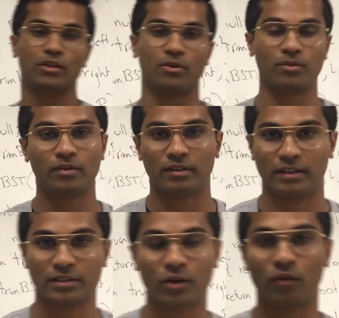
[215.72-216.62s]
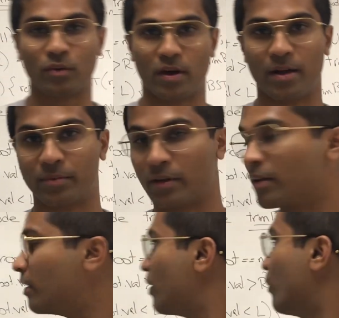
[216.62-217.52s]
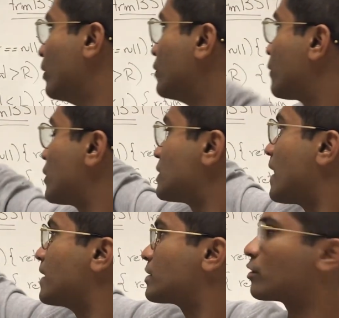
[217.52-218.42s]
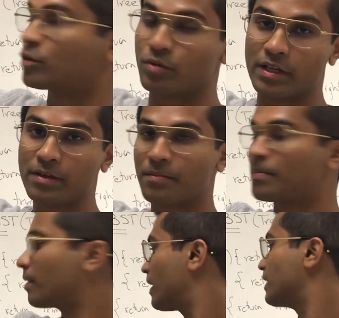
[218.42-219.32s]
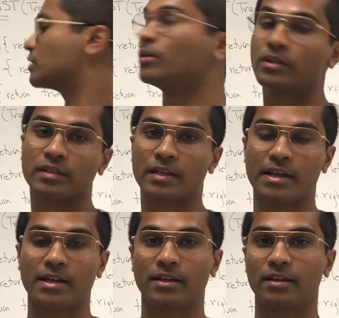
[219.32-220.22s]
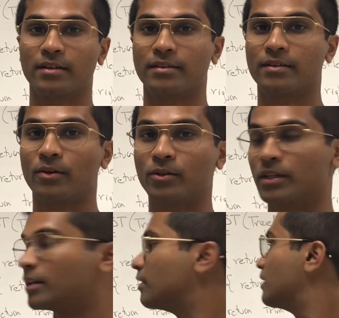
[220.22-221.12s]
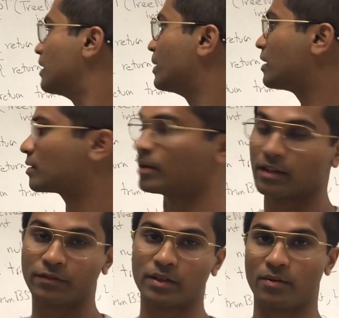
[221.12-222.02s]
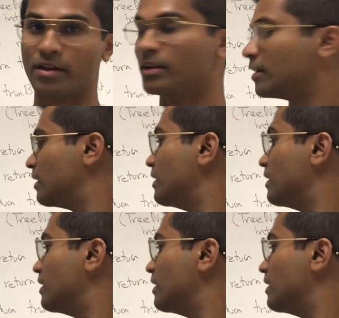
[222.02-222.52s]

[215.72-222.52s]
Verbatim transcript: So let's go over what happened. When we first ask 3, it's going to say, hold on, let me ask my left and right.